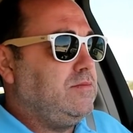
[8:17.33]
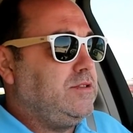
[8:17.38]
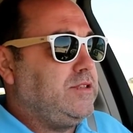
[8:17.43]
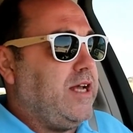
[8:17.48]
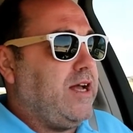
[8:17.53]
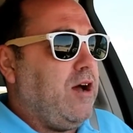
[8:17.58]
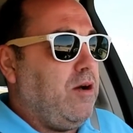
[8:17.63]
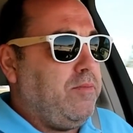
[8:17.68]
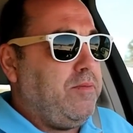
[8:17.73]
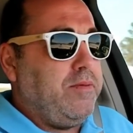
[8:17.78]

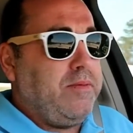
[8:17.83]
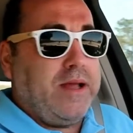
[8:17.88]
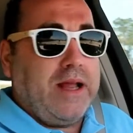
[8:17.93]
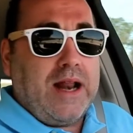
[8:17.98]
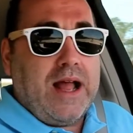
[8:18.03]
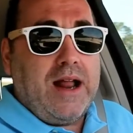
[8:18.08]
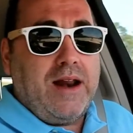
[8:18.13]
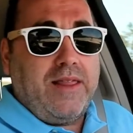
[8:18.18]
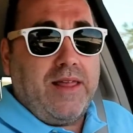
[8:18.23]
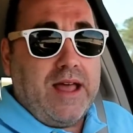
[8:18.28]
to help them
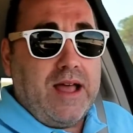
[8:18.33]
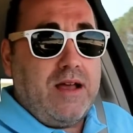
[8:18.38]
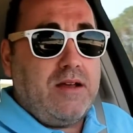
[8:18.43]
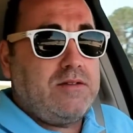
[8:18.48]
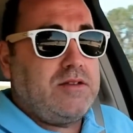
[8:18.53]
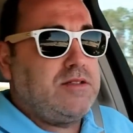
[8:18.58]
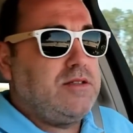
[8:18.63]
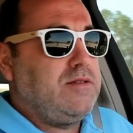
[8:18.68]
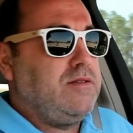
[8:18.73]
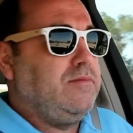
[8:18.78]
get out of the
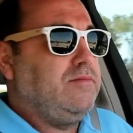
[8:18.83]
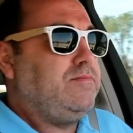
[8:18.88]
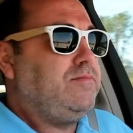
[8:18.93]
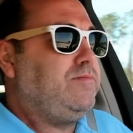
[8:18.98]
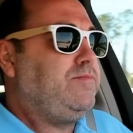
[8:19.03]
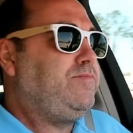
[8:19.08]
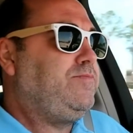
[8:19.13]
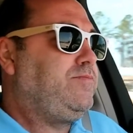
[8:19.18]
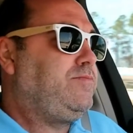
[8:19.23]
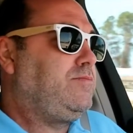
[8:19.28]
house.
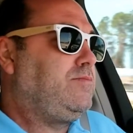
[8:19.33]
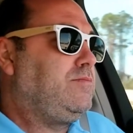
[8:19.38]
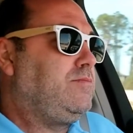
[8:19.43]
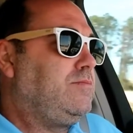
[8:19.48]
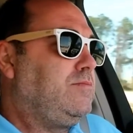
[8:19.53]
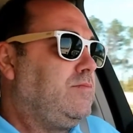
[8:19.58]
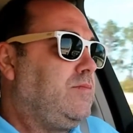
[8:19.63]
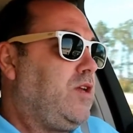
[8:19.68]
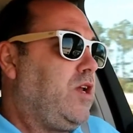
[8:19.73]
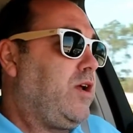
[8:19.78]

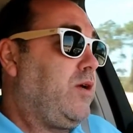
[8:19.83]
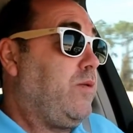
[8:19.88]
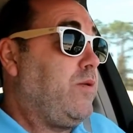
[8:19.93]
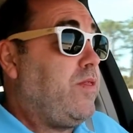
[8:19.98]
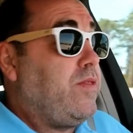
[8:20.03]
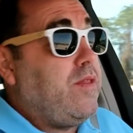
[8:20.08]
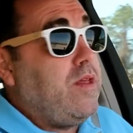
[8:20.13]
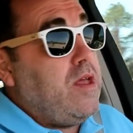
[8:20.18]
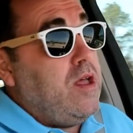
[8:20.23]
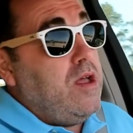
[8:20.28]
Okay,
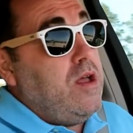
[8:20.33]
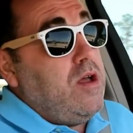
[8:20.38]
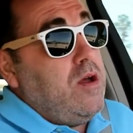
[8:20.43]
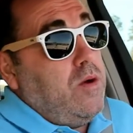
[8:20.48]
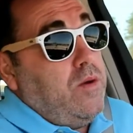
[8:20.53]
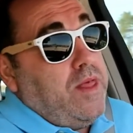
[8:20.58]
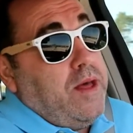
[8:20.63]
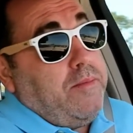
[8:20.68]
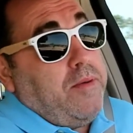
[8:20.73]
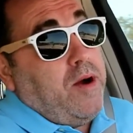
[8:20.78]
well,
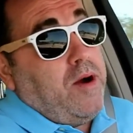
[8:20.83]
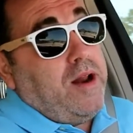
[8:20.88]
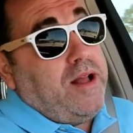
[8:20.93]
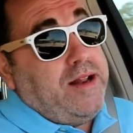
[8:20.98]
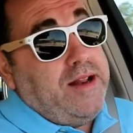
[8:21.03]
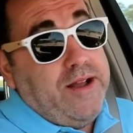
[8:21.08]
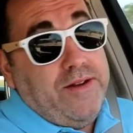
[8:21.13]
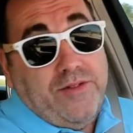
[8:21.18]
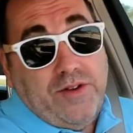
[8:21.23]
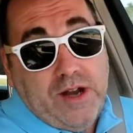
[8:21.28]
well, that part
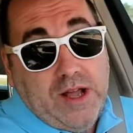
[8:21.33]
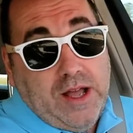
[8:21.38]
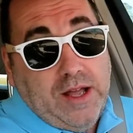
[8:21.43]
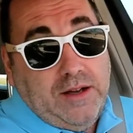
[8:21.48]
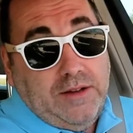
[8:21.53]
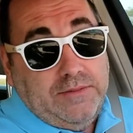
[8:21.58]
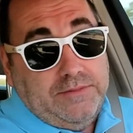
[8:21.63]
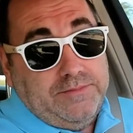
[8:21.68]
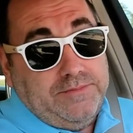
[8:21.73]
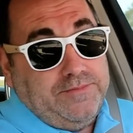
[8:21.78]
I'd never done.